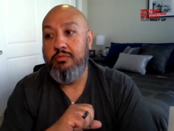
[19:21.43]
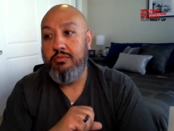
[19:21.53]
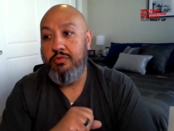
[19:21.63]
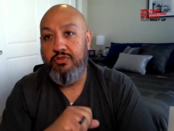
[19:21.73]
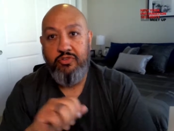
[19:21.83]

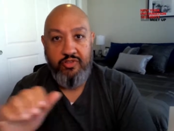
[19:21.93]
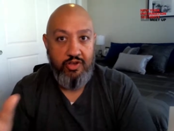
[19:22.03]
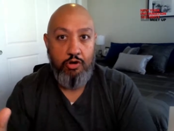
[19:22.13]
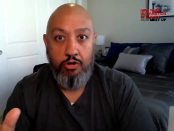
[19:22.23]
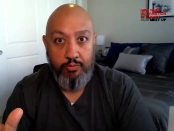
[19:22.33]
Which is a
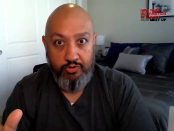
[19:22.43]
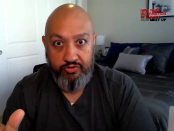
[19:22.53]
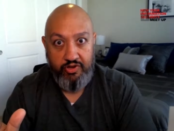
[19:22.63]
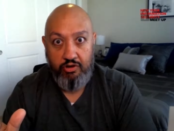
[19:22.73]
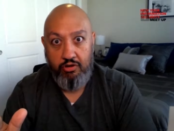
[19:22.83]
terrible
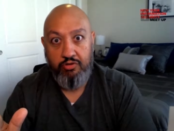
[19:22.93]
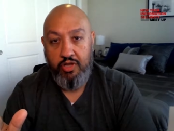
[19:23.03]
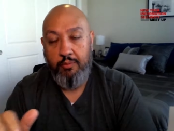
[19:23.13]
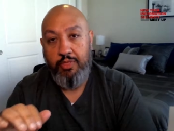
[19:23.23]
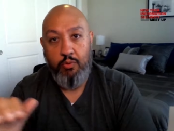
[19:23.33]

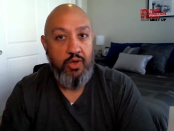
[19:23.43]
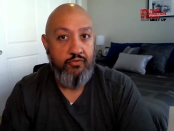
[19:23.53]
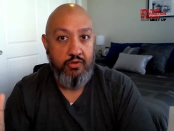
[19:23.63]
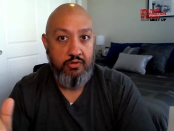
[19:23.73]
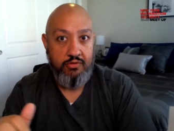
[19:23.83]
stereotype that we
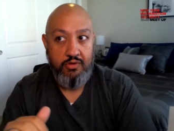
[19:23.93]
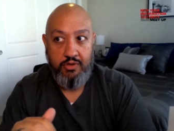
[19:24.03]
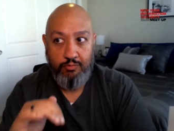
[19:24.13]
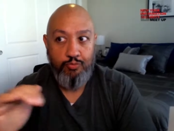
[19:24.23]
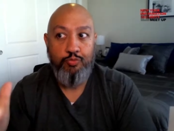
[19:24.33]
have to
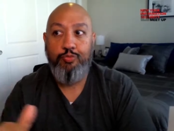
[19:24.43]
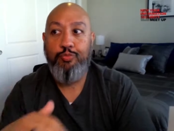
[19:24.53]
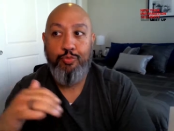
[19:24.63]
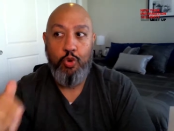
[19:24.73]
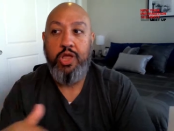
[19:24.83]

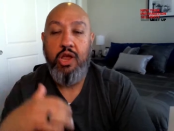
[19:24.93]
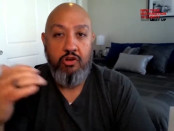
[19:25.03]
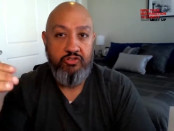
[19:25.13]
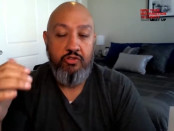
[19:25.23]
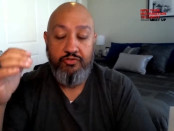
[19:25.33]
break
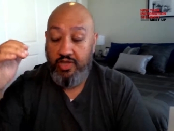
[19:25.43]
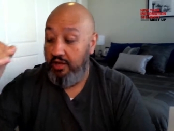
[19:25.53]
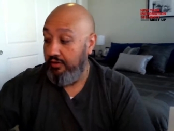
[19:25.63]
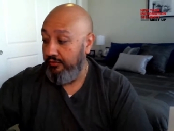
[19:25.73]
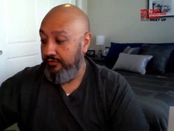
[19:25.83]
ourselves
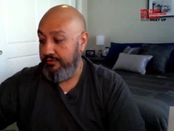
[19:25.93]
out of.